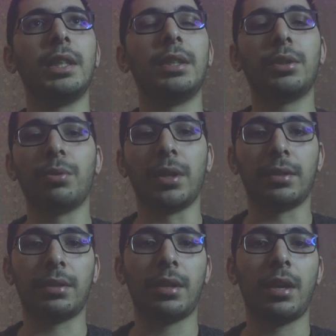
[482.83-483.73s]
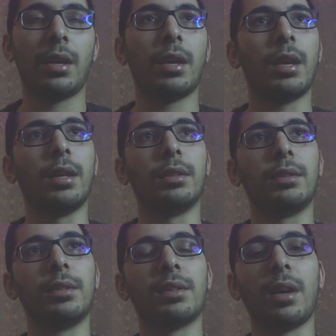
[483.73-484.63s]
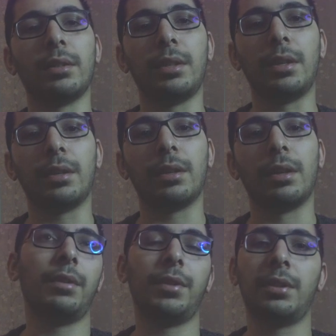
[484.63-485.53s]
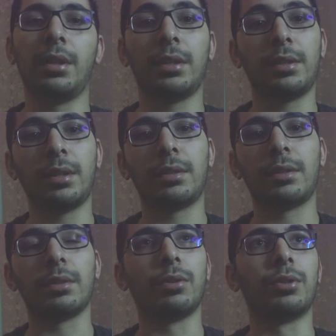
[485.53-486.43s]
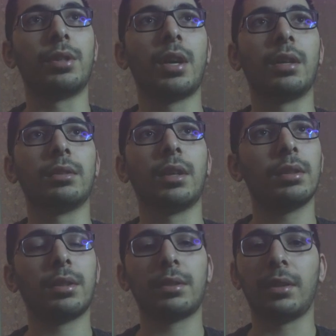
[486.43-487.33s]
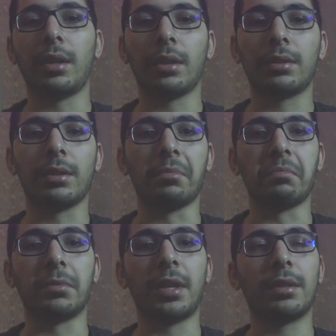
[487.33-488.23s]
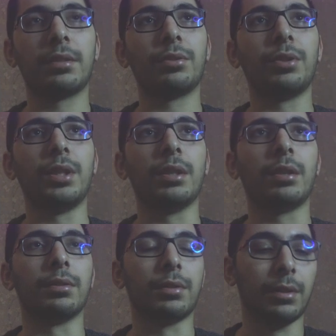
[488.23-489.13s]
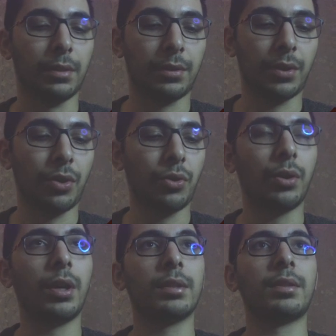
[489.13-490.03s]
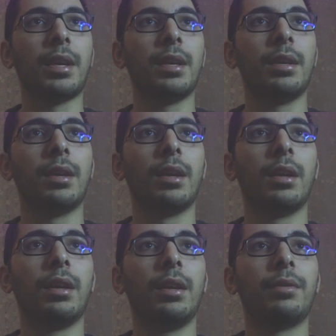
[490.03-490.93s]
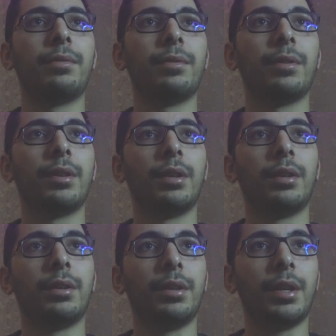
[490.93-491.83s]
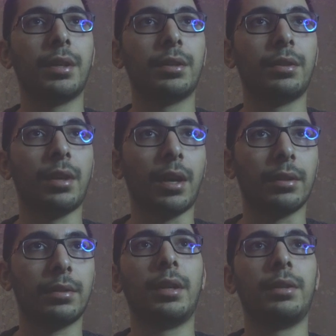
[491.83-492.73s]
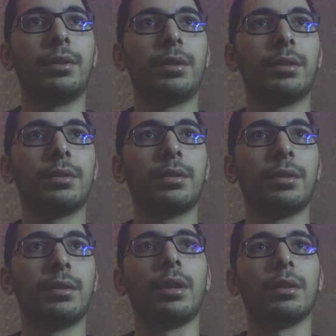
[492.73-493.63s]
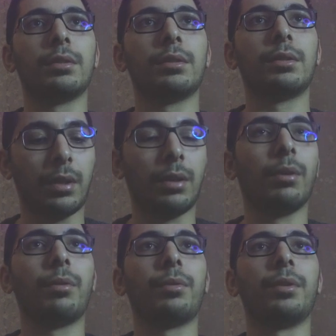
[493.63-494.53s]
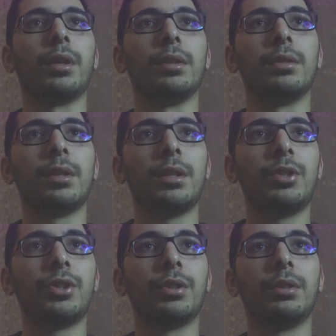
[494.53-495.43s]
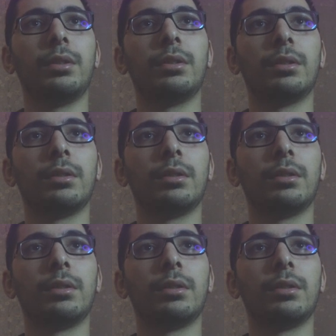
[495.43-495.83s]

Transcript: the request, and deciding if it exists or not, I'll just log some text to the console. So I'll say if rec.headers.authorization,